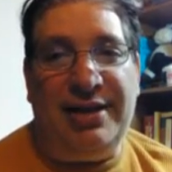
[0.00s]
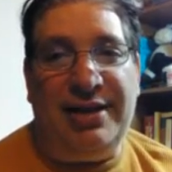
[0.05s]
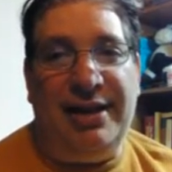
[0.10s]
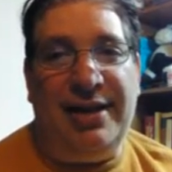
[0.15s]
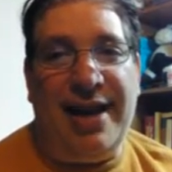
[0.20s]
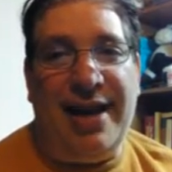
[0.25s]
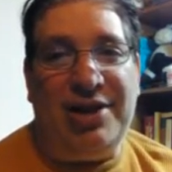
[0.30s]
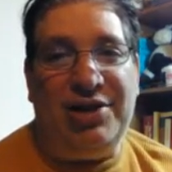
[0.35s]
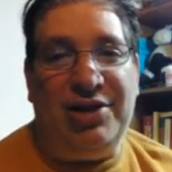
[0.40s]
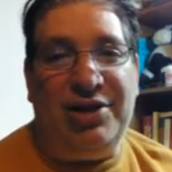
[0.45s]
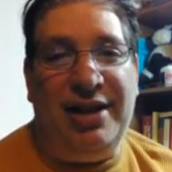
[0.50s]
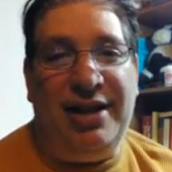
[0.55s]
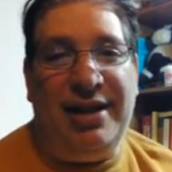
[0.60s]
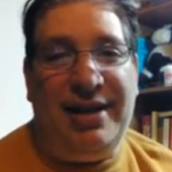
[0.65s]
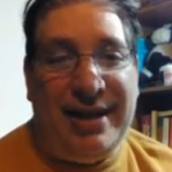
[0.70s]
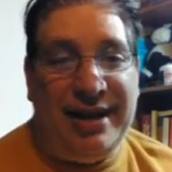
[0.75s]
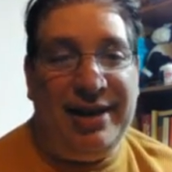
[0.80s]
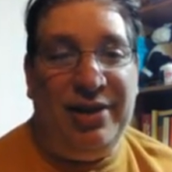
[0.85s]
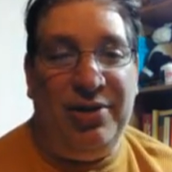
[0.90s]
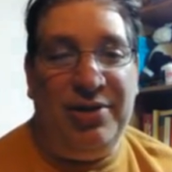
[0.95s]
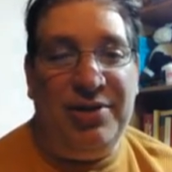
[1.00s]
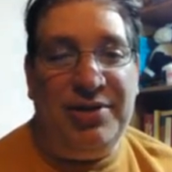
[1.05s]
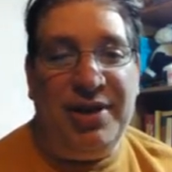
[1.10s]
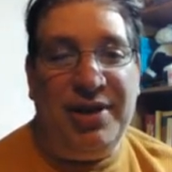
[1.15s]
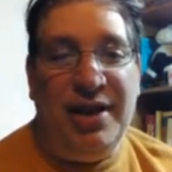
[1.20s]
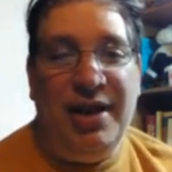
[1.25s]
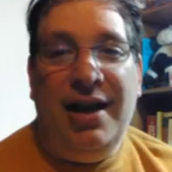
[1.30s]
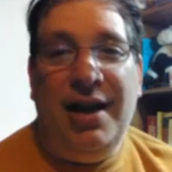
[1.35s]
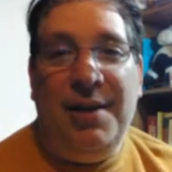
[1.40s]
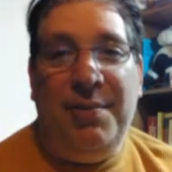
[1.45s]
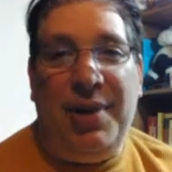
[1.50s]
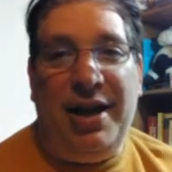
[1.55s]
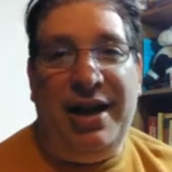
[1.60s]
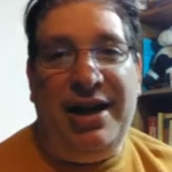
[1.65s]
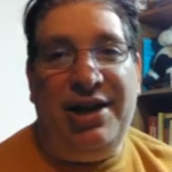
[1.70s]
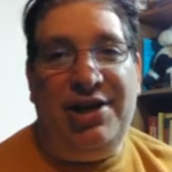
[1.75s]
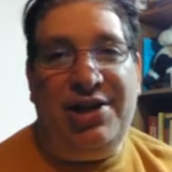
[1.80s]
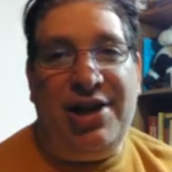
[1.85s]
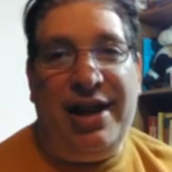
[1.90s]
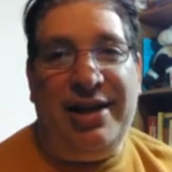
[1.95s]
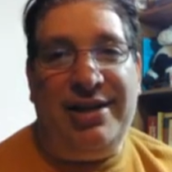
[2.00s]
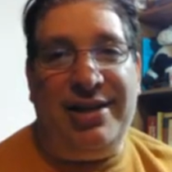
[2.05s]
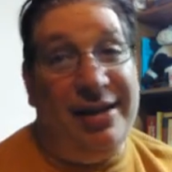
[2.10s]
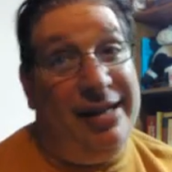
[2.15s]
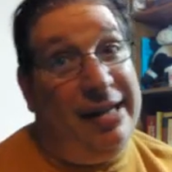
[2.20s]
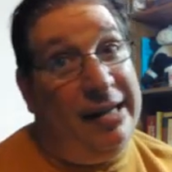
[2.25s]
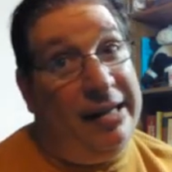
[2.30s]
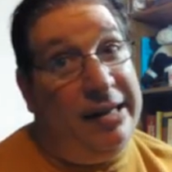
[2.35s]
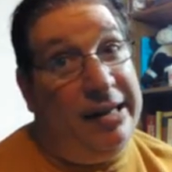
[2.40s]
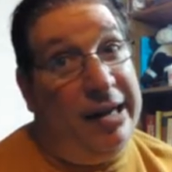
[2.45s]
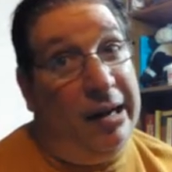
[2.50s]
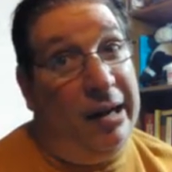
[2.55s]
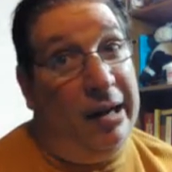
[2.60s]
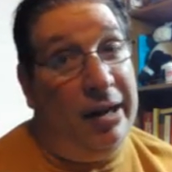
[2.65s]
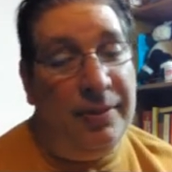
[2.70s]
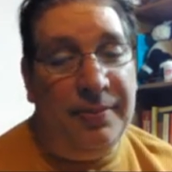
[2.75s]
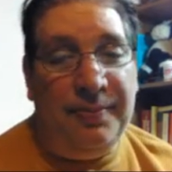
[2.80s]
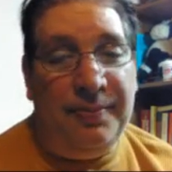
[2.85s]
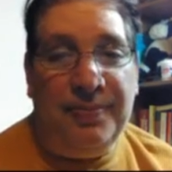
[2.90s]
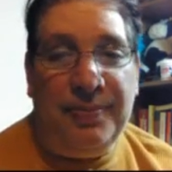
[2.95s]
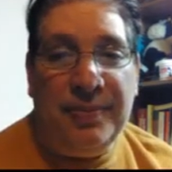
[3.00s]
and actually kills Buddy Jason, darn.